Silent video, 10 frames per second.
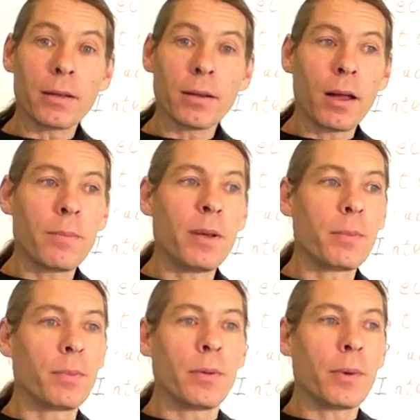a lot of
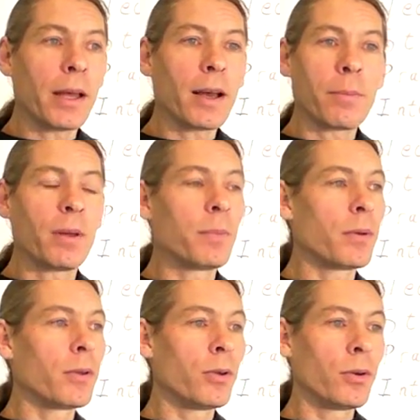people, I got
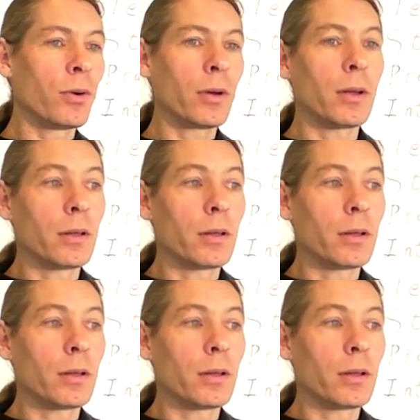people who,